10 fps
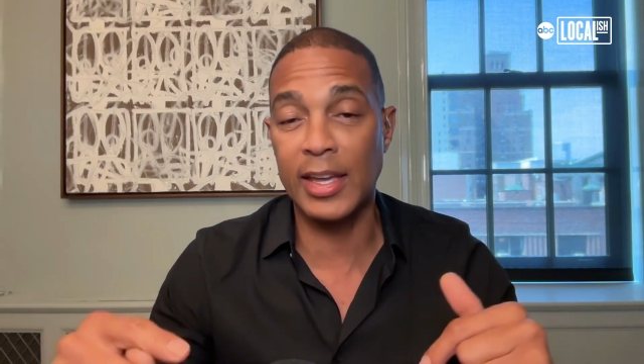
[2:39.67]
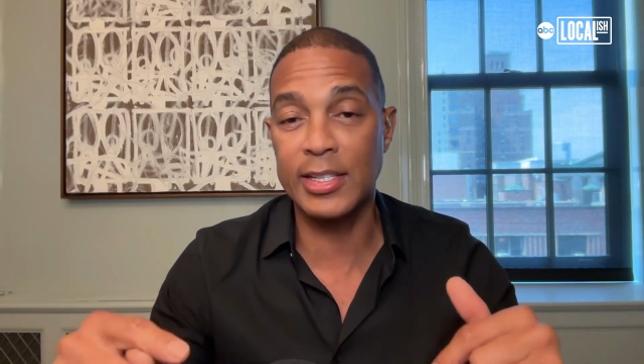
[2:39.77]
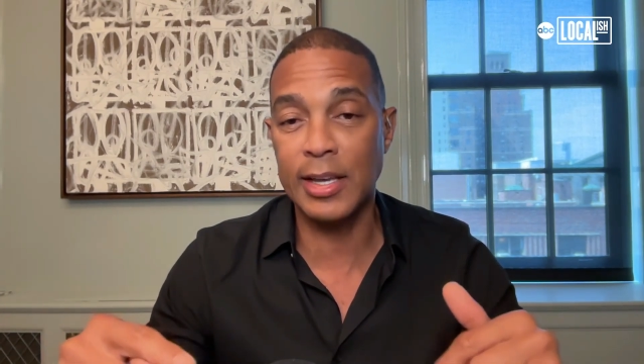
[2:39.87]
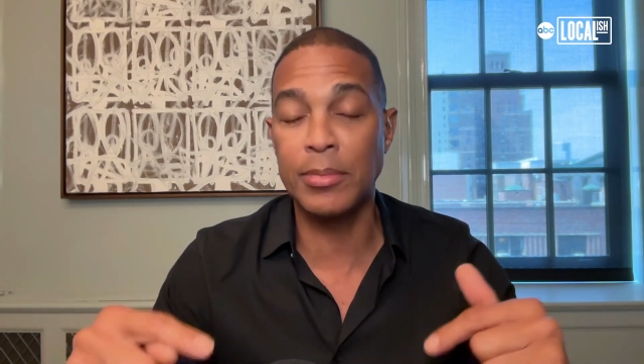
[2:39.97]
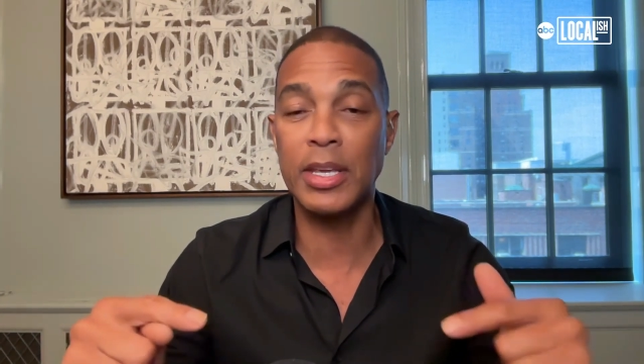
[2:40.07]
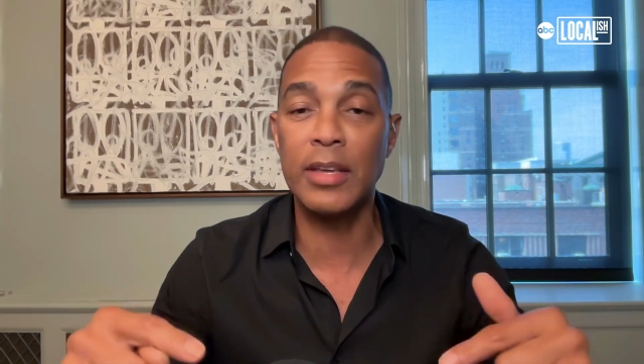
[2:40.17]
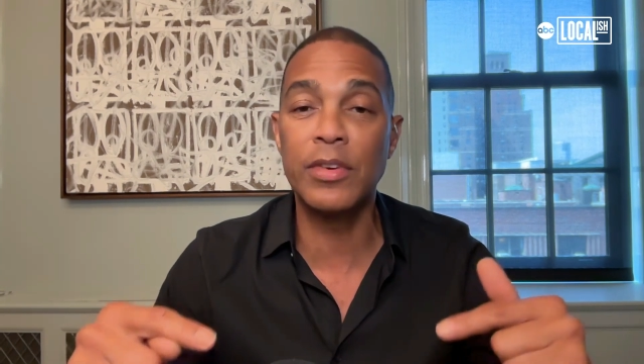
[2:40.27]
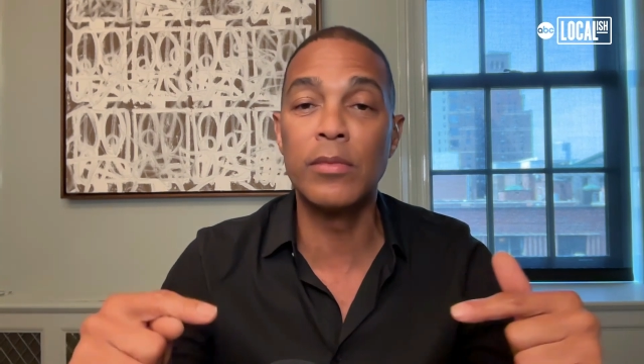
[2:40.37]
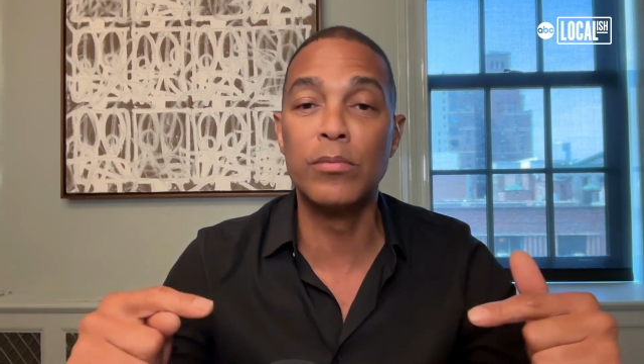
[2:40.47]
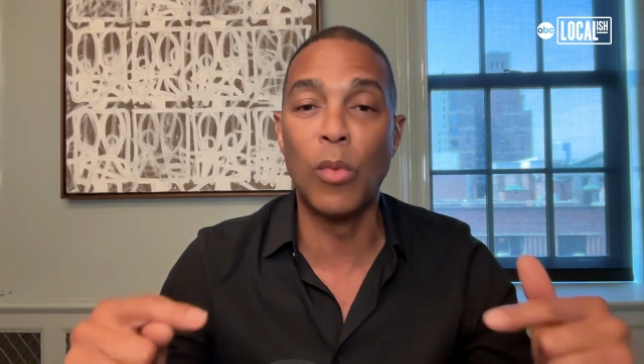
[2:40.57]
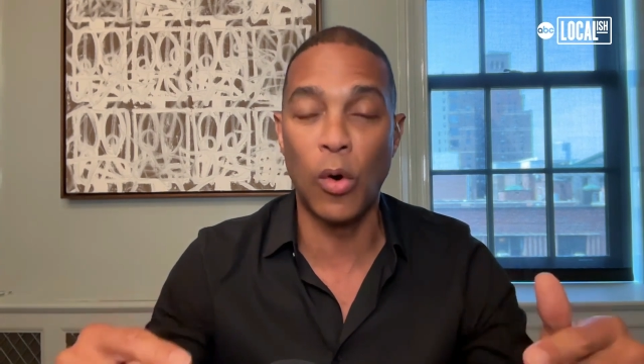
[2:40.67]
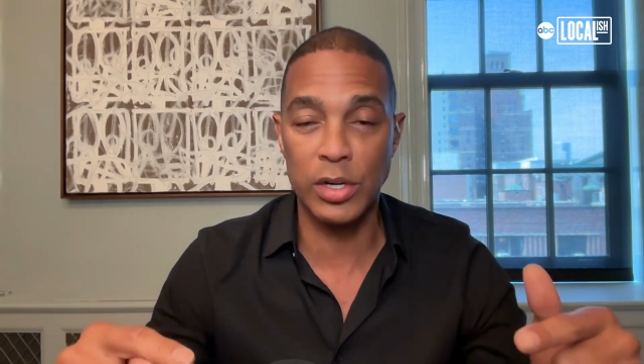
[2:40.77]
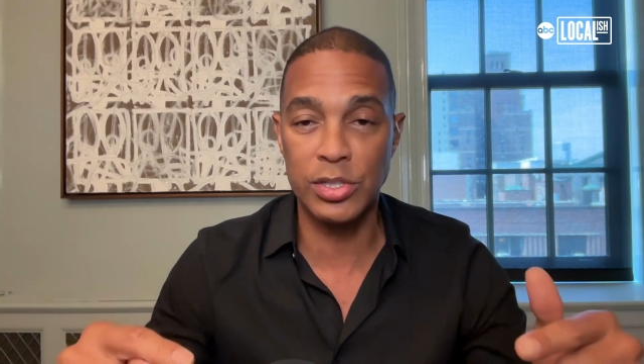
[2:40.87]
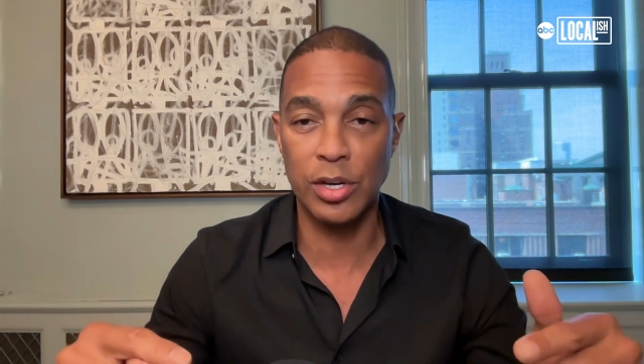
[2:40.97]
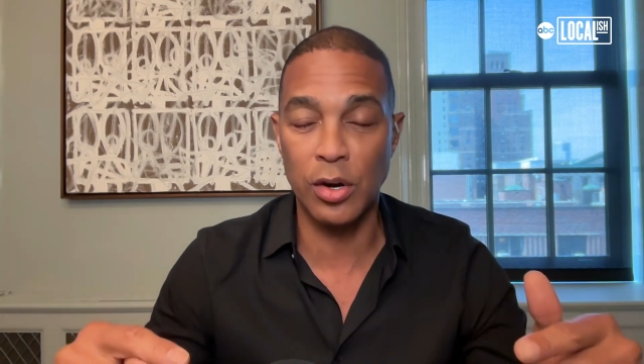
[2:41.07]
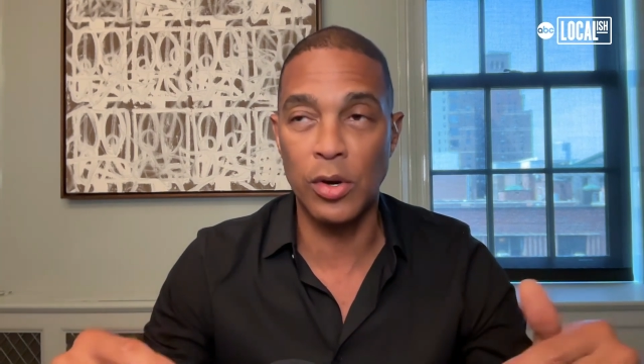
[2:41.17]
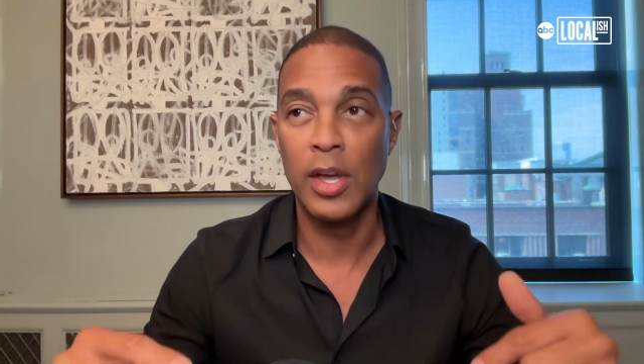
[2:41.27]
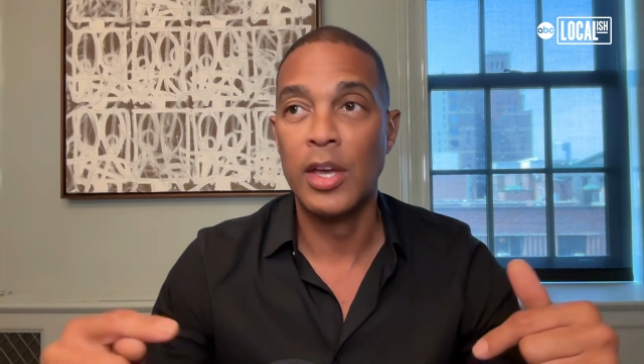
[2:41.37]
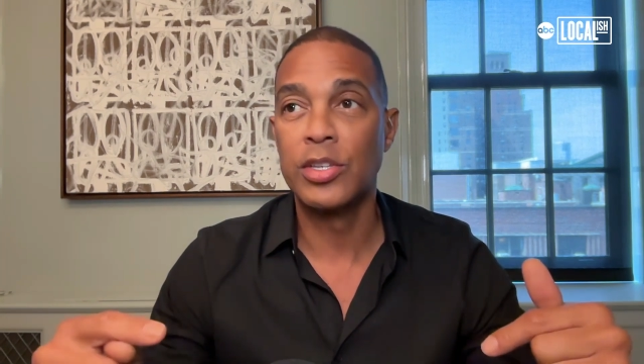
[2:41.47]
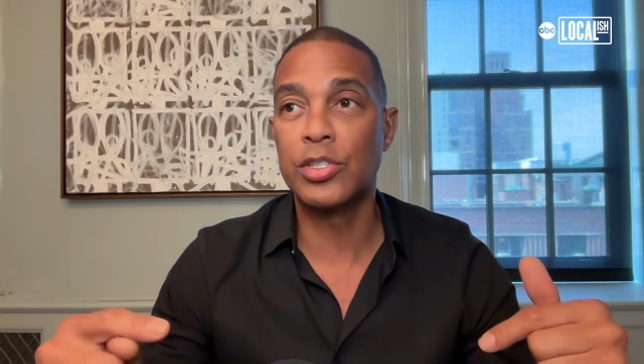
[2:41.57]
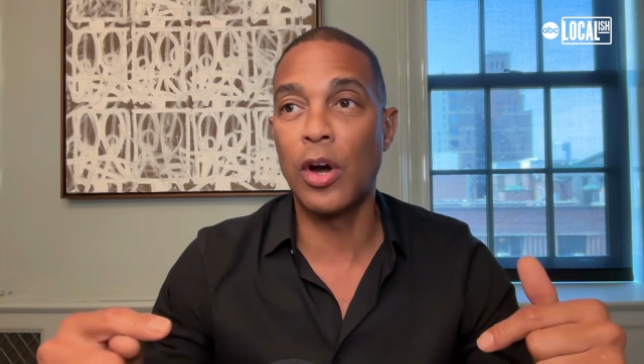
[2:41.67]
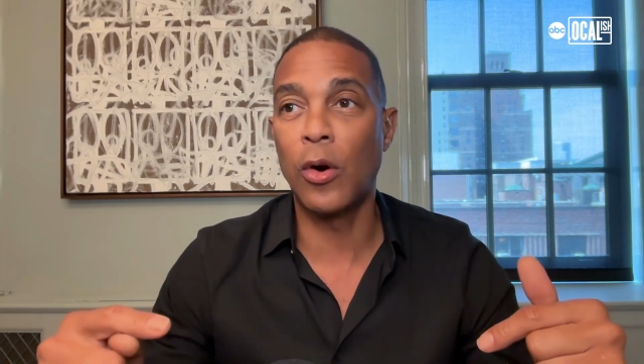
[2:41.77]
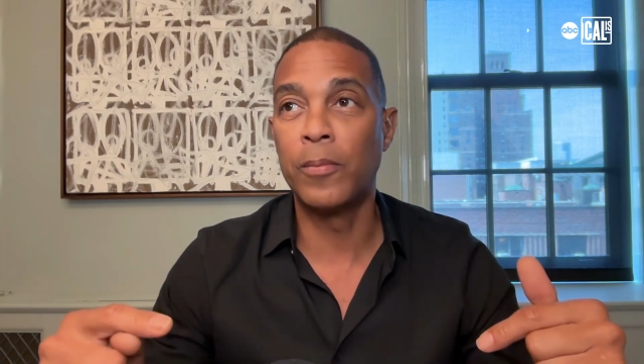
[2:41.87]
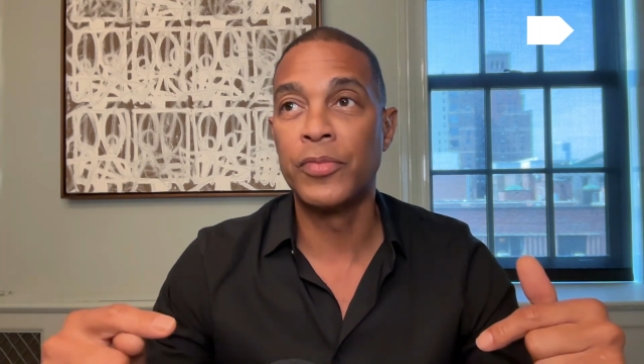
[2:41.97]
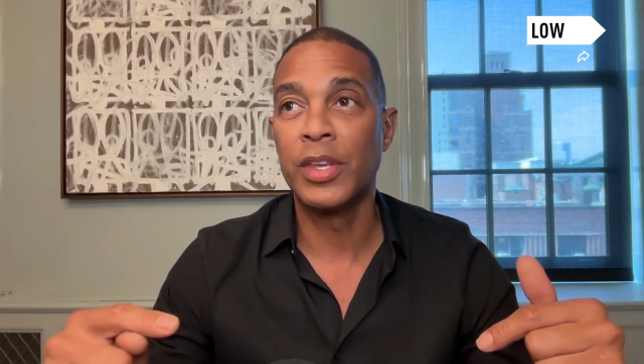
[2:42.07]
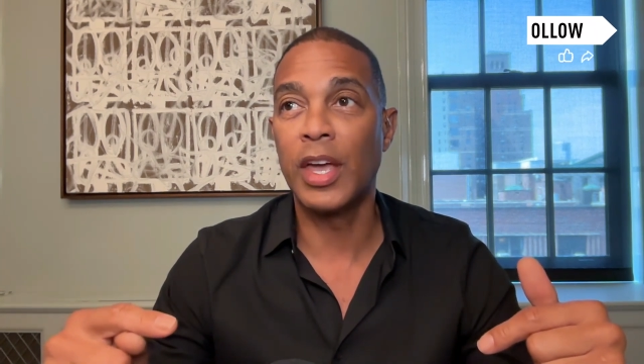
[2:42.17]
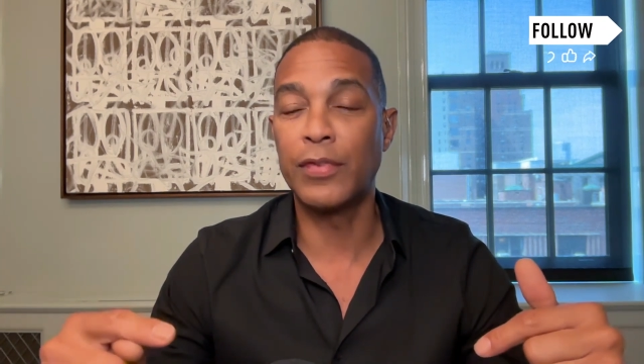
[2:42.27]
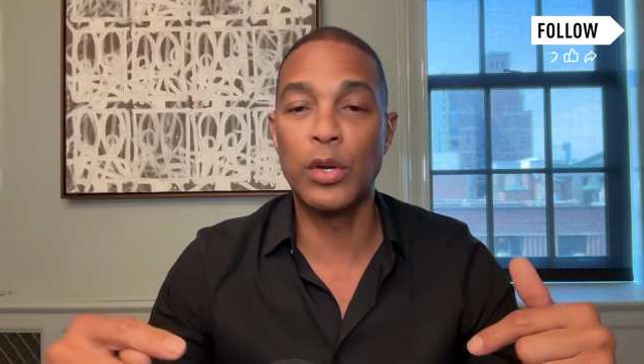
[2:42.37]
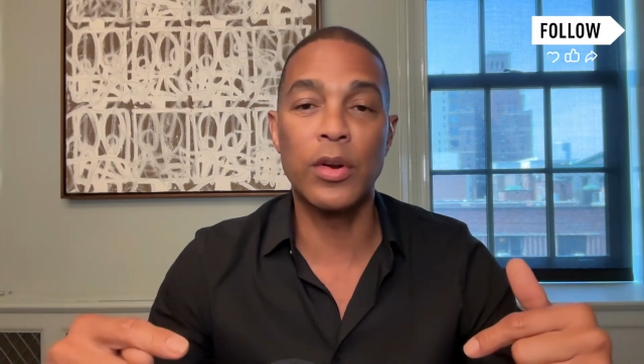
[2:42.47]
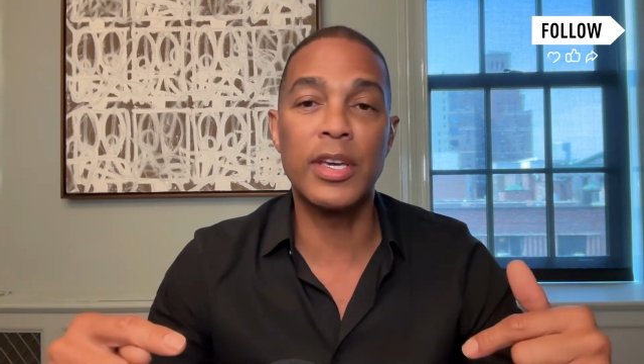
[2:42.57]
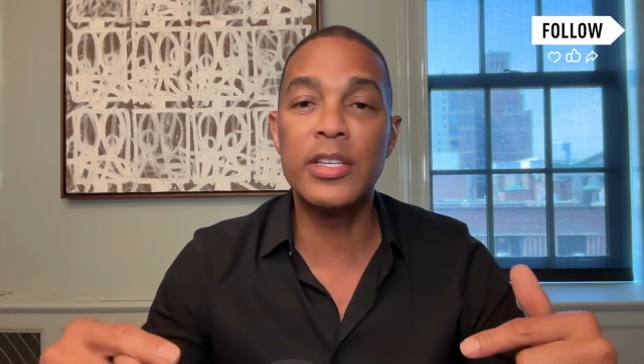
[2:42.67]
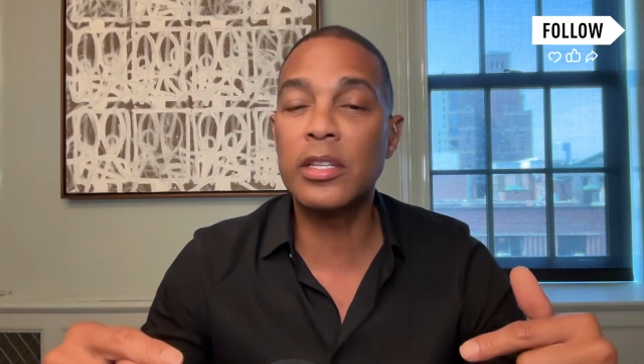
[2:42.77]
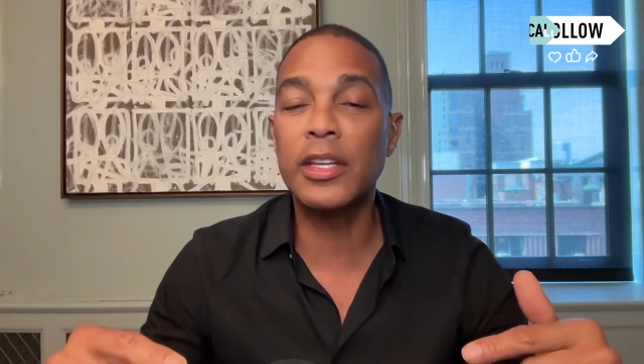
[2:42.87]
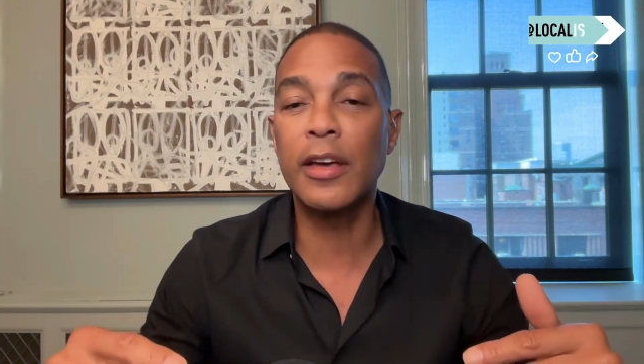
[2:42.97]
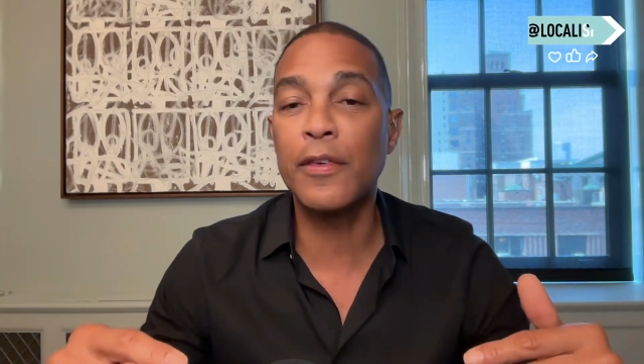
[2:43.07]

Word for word: except even more so. So if you're easily